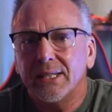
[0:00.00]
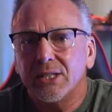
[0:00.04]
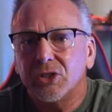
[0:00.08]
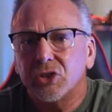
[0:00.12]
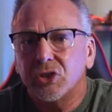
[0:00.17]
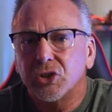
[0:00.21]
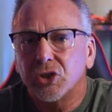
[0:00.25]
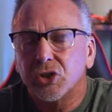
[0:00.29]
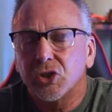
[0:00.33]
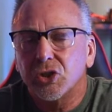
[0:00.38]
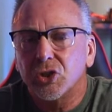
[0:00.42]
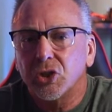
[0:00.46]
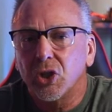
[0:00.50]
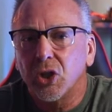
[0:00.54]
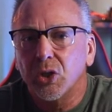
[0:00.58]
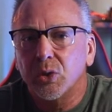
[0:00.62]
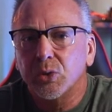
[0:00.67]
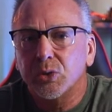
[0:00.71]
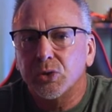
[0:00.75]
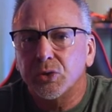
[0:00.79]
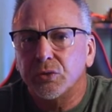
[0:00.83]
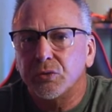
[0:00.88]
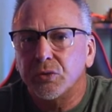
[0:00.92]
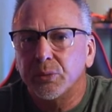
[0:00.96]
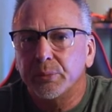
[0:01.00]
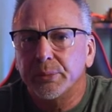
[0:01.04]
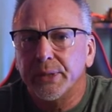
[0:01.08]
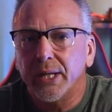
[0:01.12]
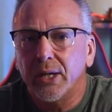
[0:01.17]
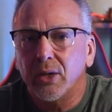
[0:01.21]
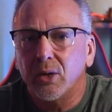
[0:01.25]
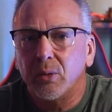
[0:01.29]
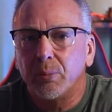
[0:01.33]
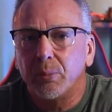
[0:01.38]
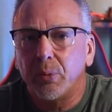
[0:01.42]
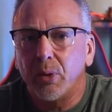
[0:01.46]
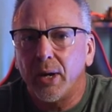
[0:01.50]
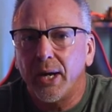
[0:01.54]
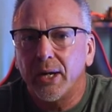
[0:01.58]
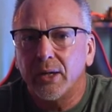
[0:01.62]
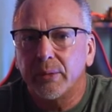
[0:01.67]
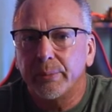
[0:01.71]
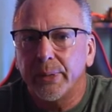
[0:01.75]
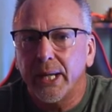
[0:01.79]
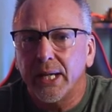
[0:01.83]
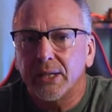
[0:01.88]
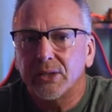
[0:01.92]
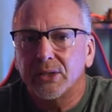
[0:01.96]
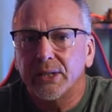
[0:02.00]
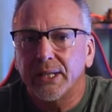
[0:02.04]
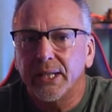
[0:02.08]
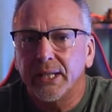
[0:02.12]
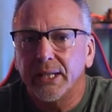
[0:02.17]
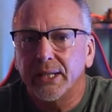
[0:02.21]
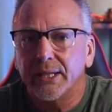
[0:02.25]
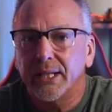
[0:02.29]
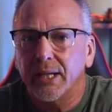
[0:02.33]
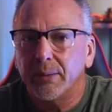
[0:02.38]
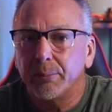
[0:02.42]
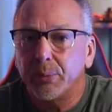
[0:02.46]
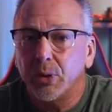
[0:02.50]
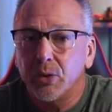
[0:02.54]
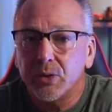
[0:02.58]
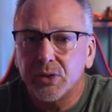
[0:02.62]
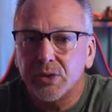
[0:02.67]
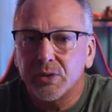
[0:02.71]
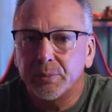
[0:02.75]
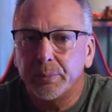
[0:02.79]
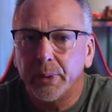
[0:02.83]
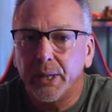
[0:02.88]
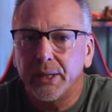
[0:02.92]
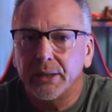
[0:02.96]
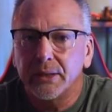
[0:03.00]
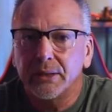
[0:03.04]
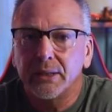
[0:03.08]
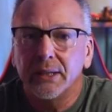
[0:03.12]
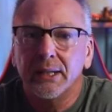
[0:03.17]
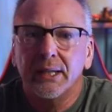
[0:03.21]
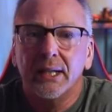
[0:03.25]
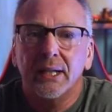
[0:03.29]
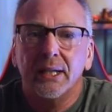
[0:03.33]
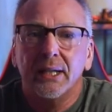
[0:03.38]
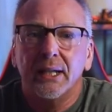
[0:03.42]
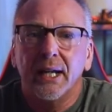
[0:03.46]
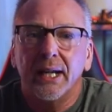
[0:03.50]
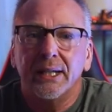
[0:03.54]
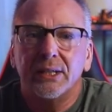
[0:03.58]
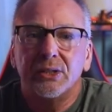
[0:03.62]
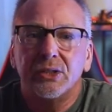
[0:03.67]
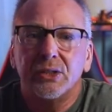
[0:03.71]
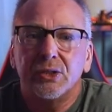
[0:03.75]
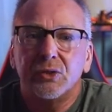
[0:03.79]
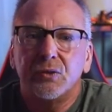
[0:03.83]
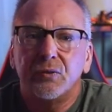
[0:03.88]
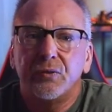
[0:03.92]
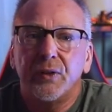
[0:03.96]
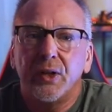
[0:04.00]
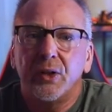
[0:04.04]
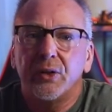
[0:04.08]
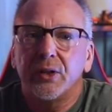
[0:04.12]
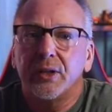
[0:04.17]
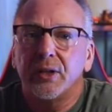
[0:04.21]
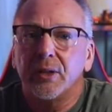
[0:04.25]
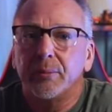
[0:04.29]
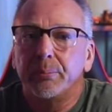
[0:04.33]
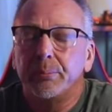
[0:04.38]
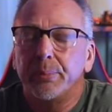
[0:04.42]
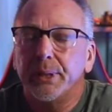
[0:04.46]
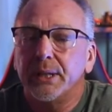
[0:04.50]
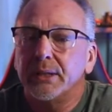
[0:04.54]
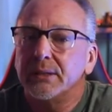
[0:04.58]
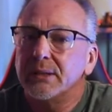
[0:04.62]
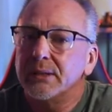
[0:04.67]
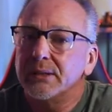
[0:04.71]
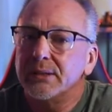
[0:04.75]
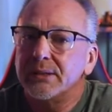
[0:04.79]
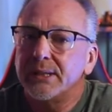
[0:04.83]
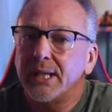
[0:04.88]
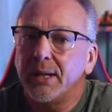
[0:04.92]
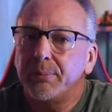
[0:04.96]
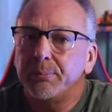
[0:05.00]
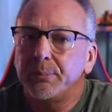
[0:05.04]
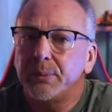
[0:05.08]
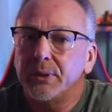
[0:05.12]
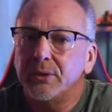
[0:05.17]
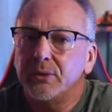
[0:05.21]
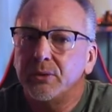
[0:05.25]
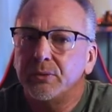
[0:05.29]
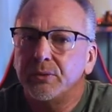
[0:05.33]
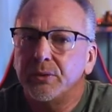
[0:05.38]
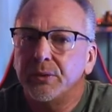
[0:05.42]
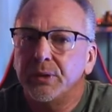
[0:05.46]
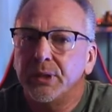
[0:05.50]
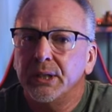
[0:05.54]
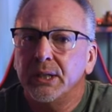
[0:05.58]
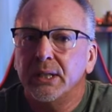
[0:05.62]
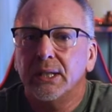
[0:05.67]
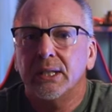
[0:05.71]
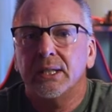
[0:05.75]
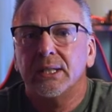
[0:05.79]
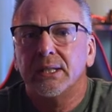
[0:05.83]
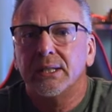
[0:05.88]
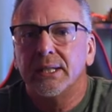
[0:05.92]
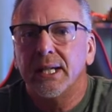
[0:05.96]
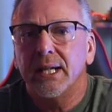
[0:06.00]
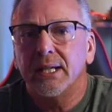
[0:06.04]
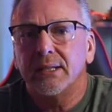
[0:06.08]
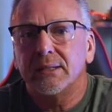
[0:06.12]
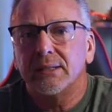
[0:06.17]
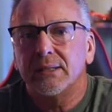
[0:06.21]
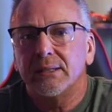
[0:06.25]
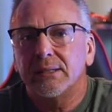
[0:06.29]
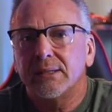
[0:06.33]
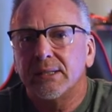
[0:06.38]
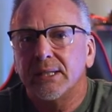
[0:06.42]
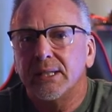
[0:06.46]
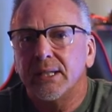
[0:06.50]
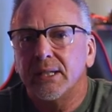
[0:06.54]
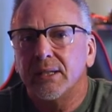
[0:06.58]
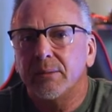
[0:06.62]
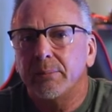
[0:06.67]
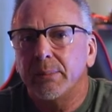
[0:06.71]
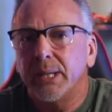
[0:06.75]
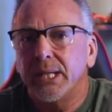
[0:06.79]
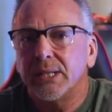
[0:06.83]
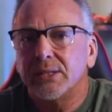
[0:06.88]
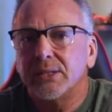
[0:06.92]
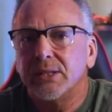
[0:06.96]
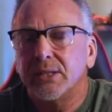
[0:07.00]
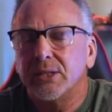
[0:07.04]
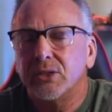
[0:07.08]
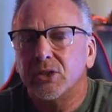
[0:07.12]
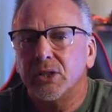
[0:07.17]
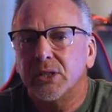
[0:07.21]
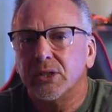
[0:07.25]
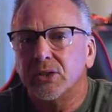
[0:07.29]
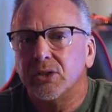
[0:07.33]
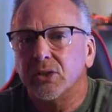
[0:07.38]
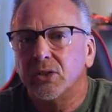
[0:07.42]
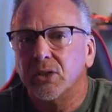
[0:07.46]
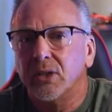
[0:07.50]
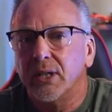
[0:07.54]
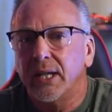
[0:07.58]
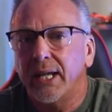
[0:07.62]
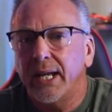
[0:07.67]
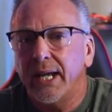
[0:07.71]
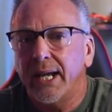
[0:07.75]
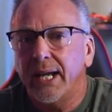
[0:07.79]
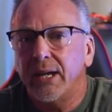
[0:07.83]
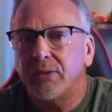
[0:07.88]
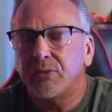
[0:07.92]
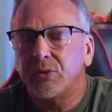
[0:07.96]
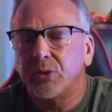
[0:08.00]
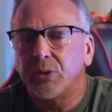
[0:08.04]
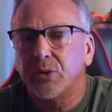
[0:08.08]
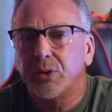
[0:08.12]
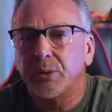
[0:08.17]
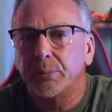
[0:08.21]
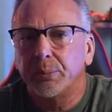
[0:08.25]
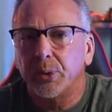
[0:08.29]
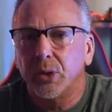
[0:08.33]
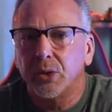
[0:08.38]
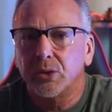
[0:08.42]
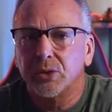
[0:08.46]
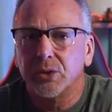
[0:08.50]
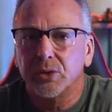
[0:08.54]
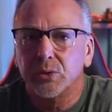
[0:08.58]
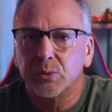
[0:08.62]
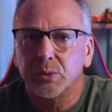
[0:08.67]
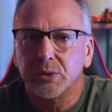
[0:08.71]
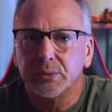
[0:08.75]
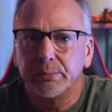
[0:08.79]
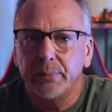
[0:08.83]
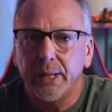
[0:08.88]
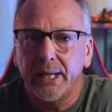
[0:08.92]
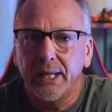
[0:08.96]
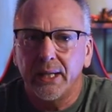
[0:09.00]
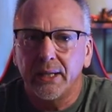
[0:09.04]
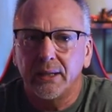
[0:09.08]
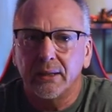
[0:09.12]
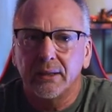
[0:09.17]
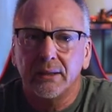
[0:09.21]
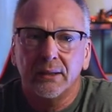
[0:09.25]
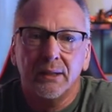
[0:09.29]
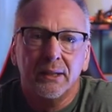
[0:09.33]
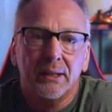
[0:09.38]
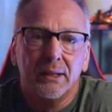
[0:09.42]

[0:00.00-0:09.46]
this disclosure from Dell prior to me actually hitting that purchase button. I just felt it a bit deceptive not to see the message until after the purchase was made.